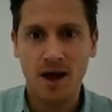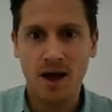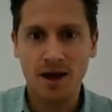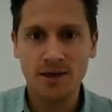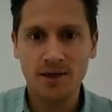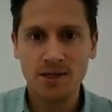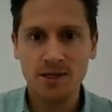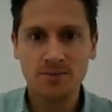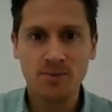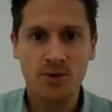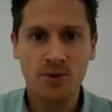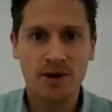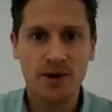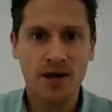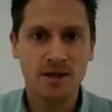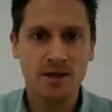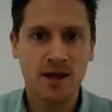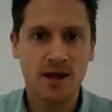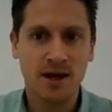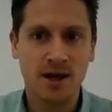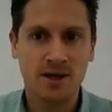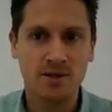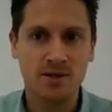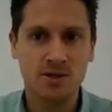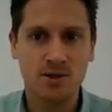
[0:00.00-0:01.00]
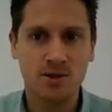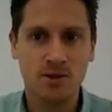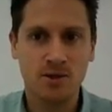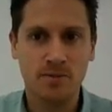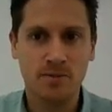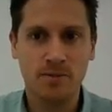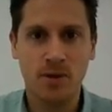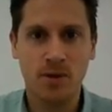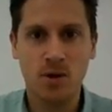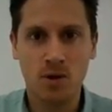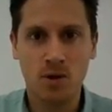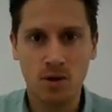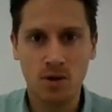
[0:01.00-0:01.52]
At this point, I'd like you to
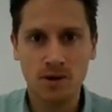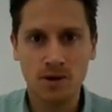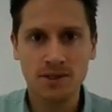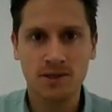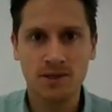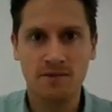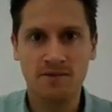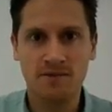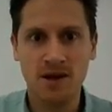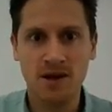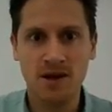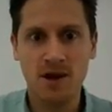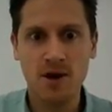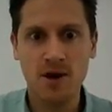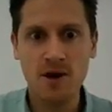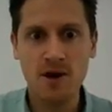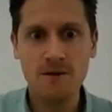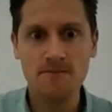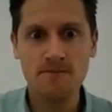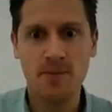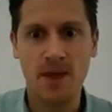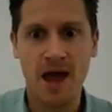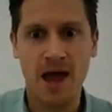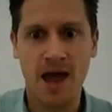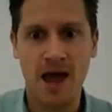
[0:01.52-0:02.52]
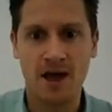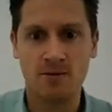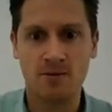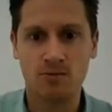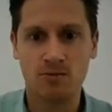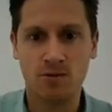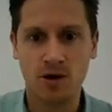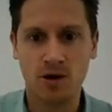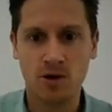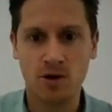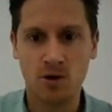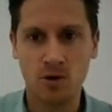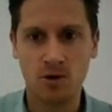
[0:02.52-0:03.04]
pause the video
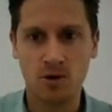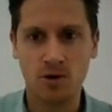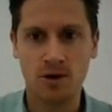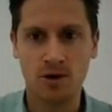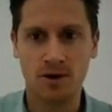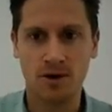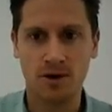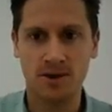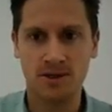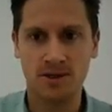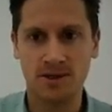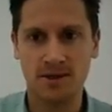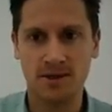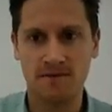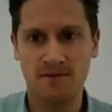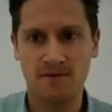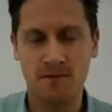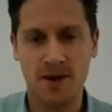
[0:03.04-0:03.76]
and record this